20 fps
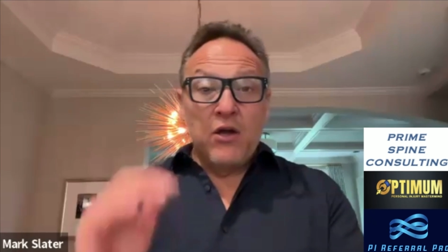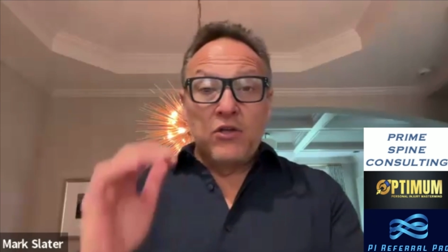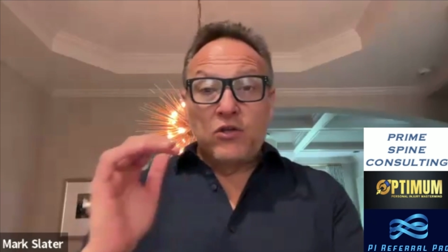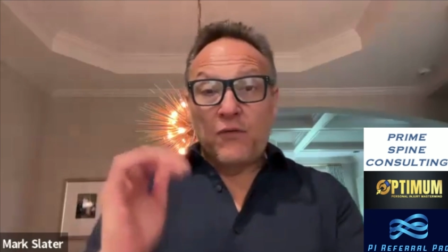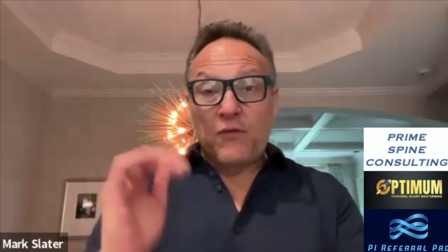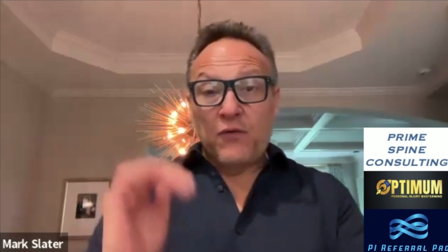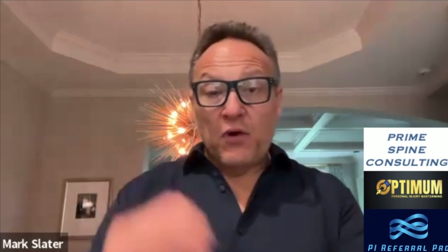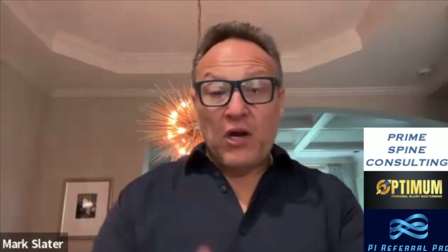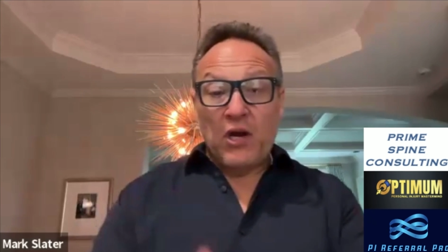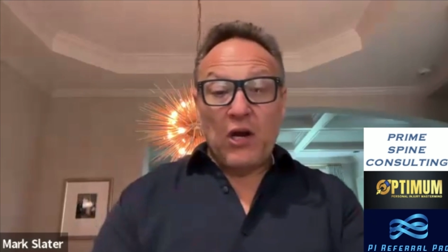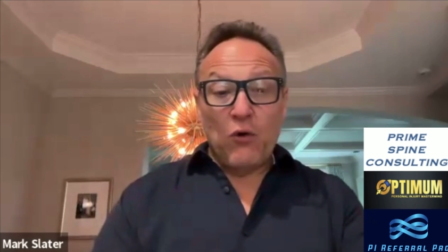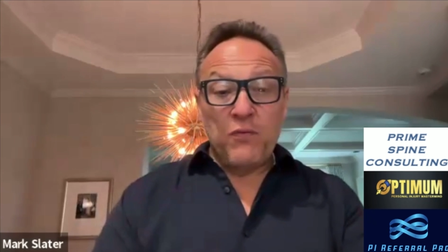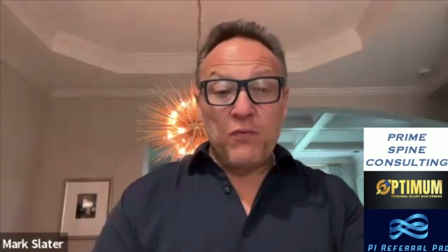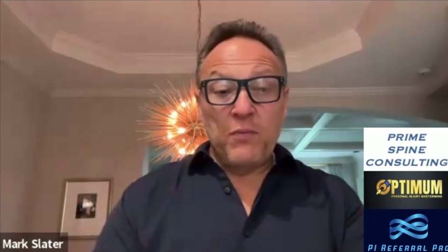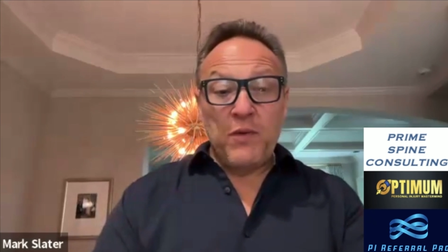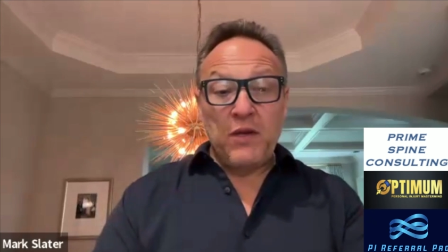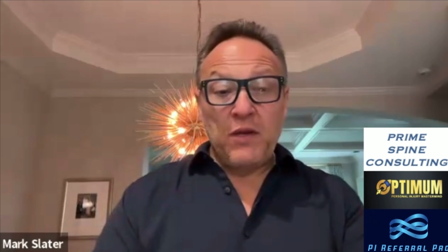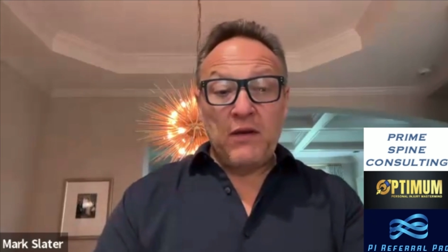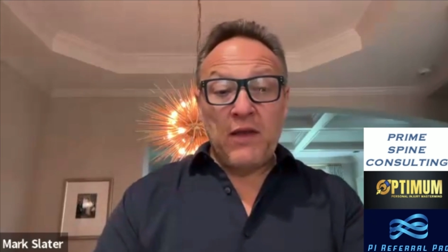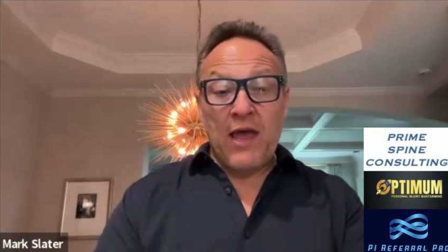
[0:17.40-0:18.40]
So if you're here
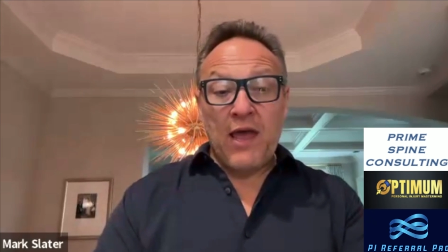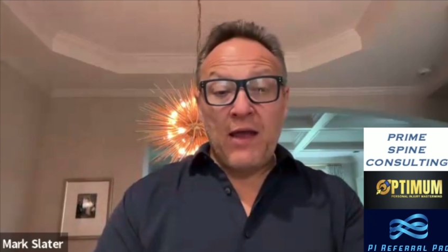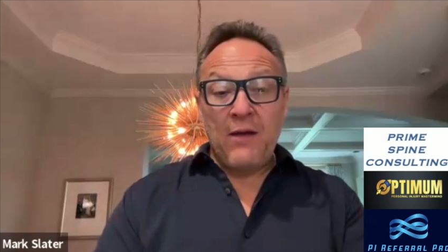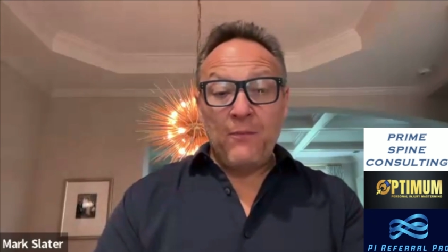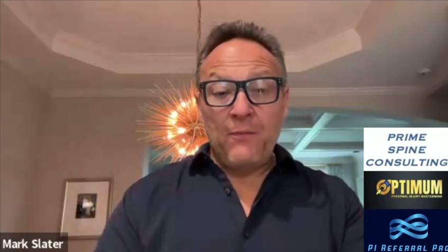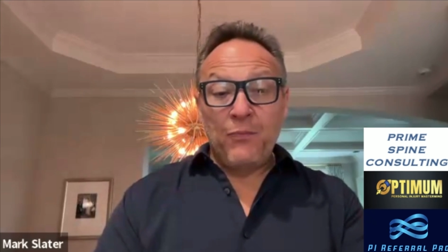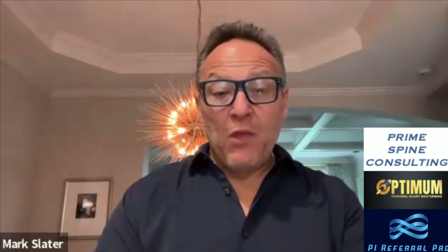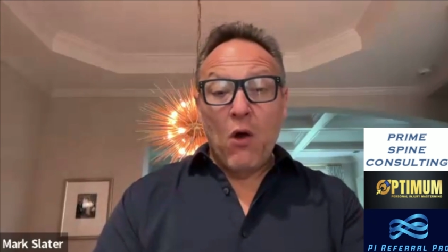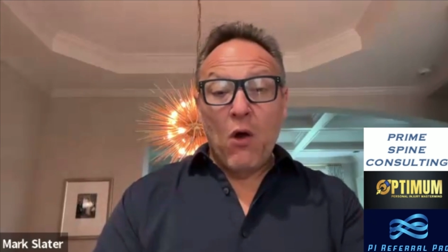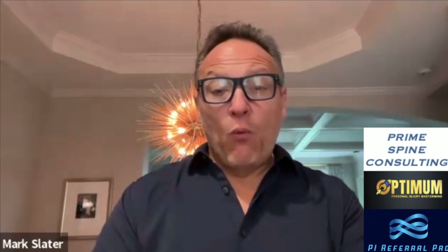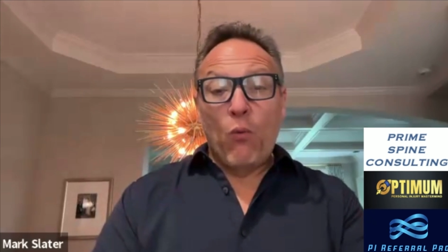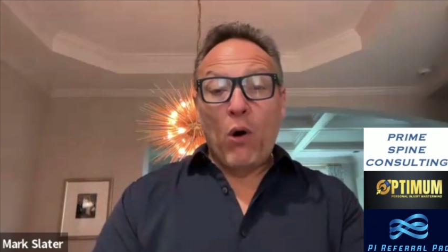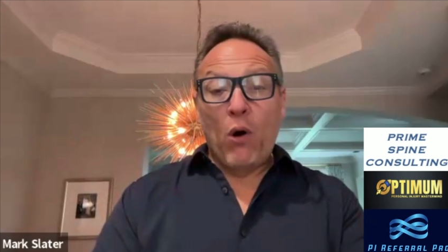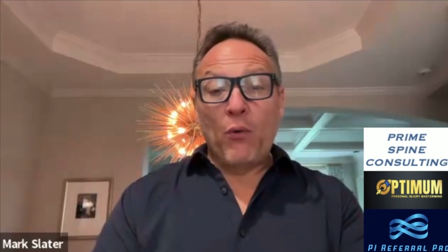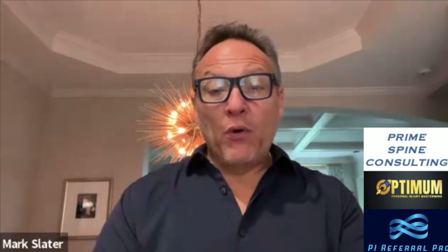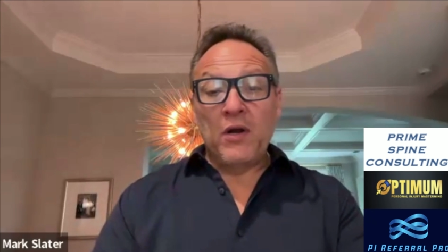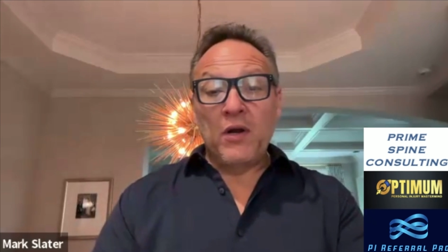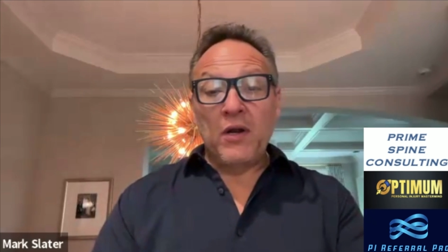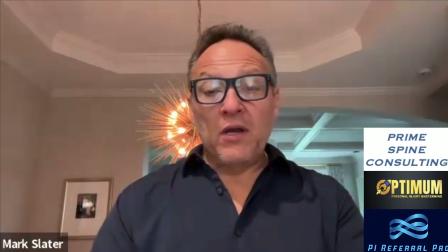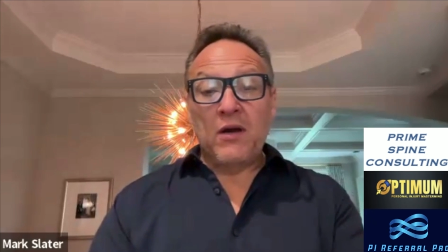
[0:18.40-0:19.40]
with me today,
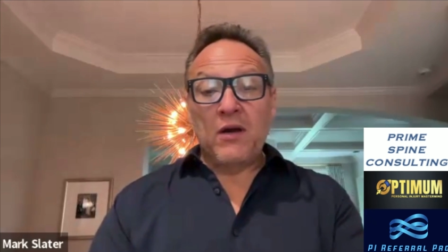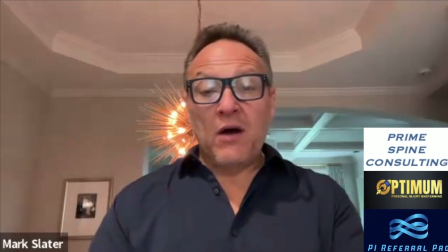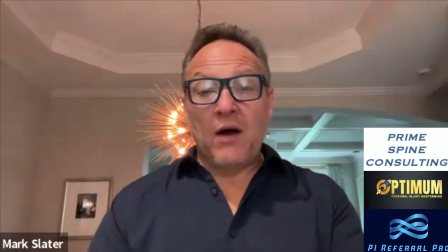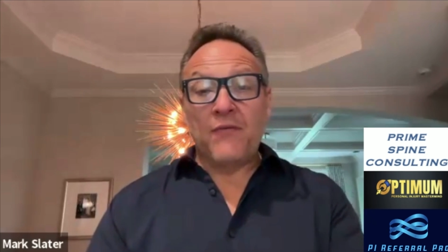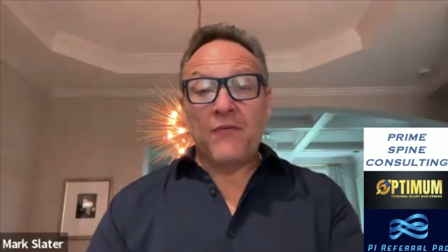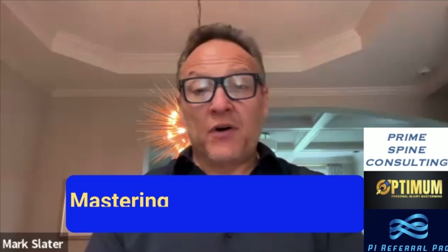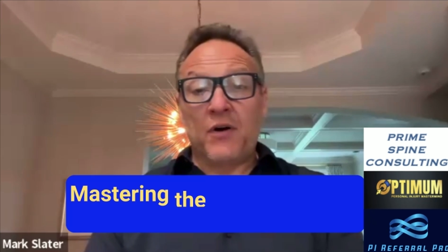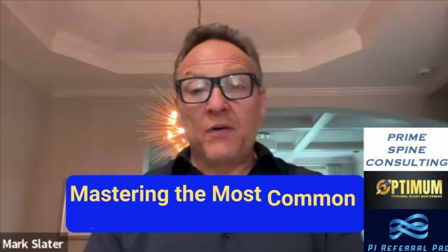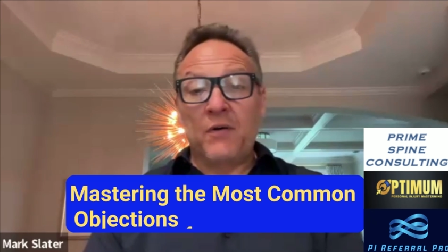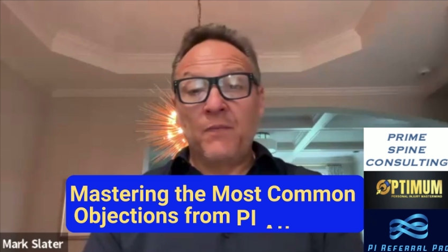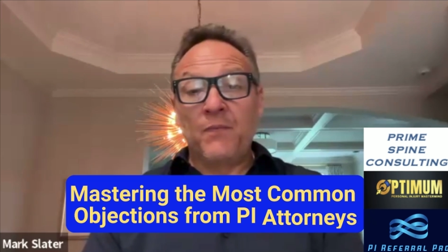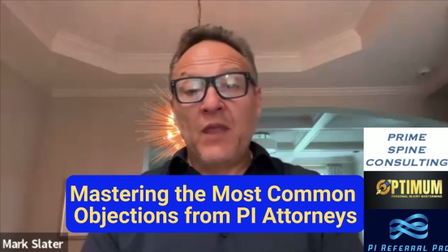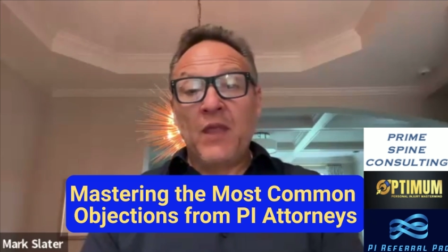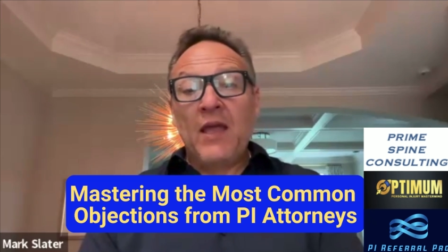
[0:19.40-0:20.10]
what we're going to cover